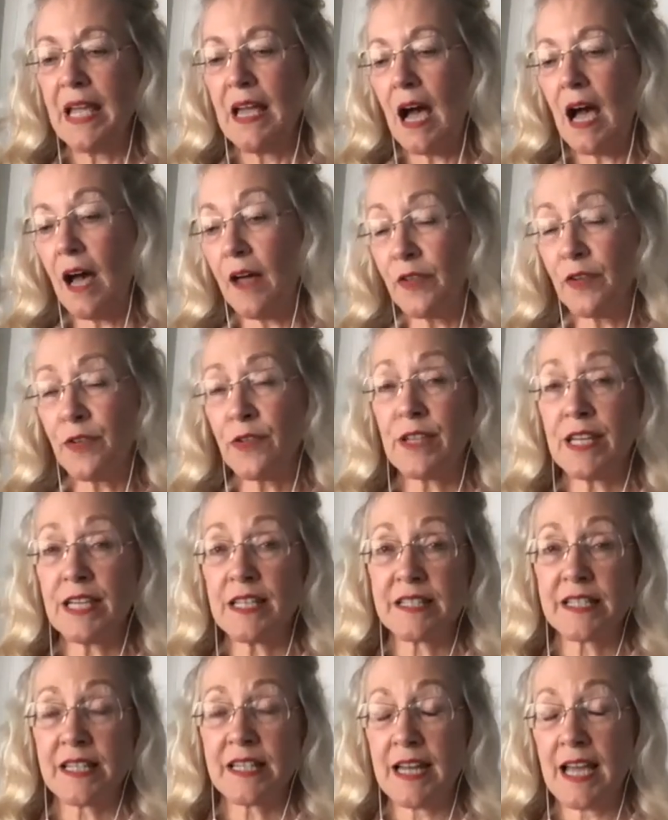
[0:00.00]
other
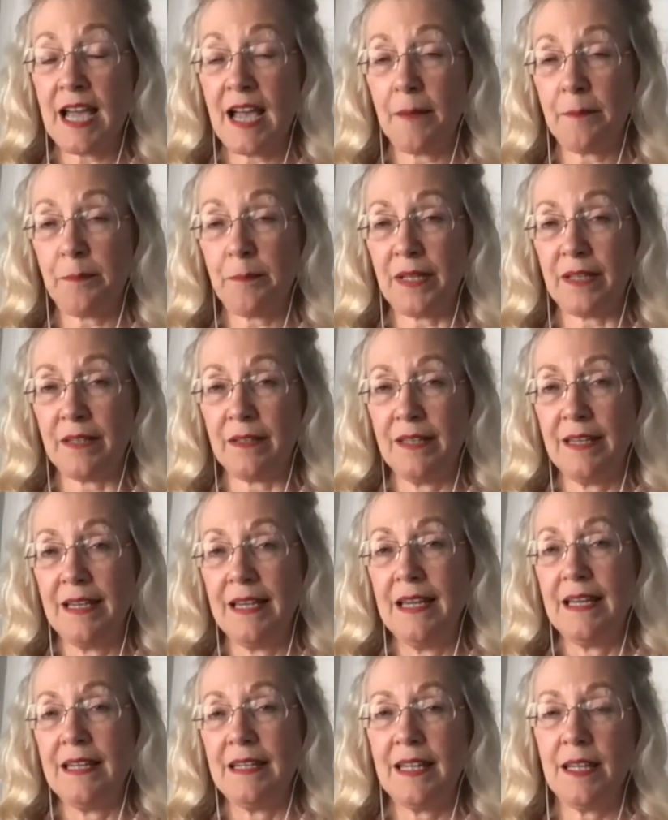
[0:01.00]
things can happen.
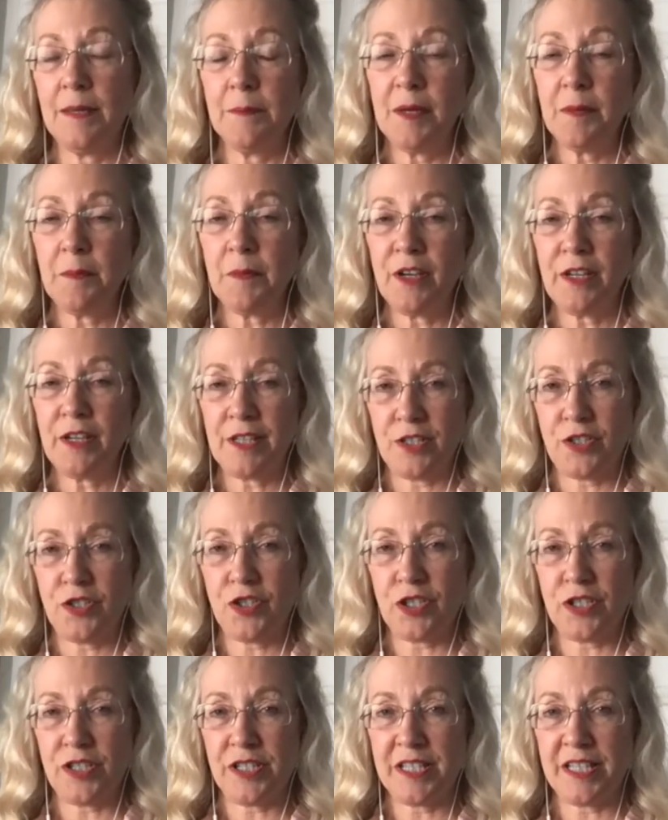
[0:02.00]
Neiman Marcus
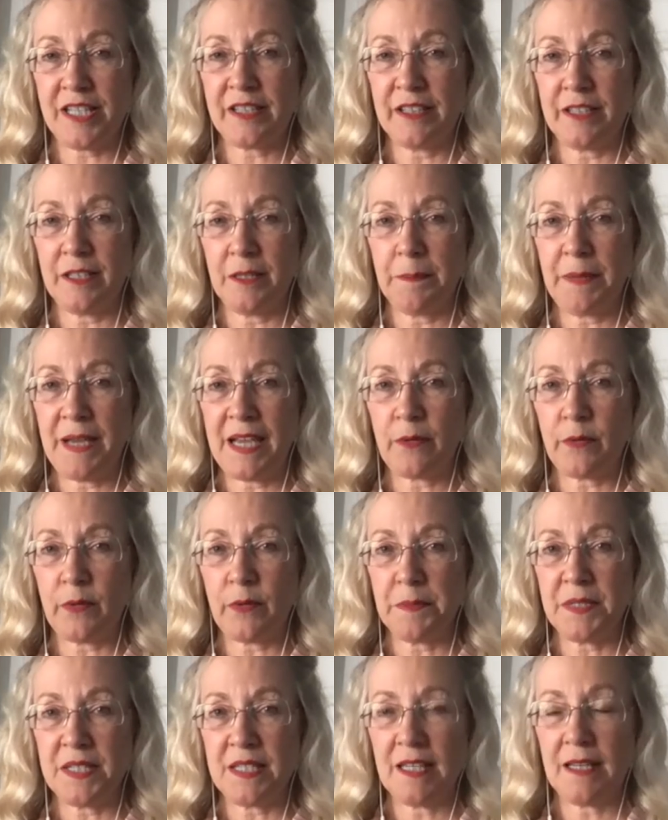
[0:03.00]
just declared
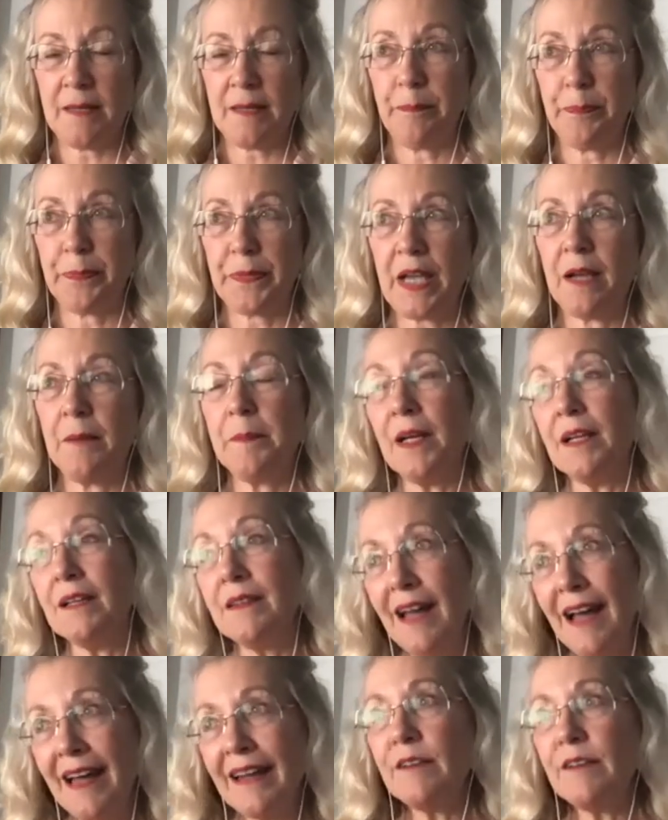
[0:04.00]
bankruptcy. A
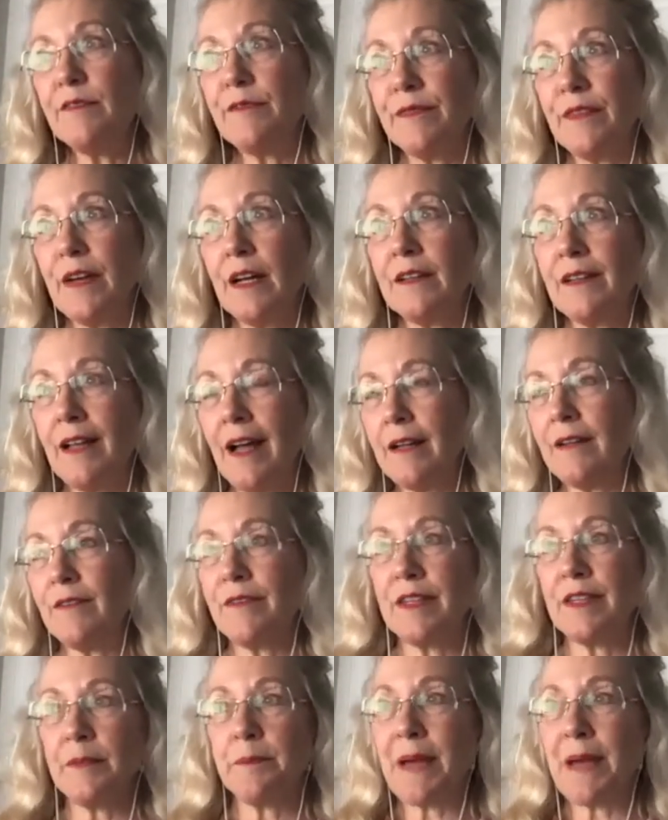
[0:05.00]
lot of
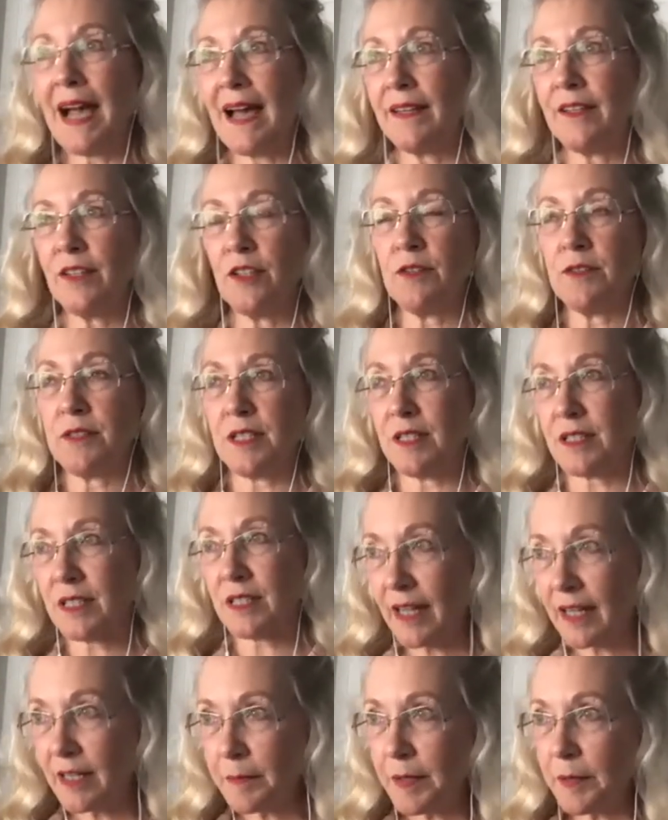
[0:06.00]
the bad news has
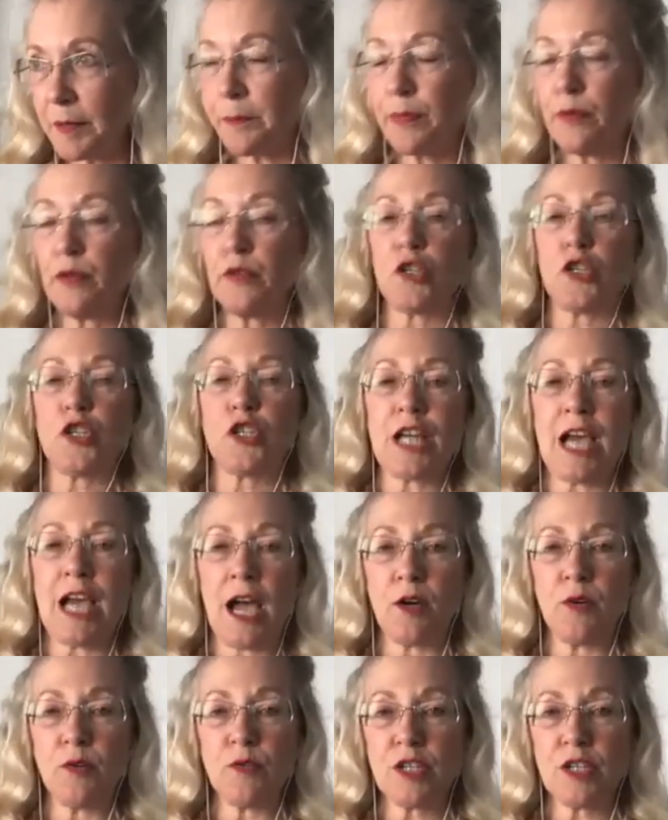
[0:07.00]
kind of been pushed out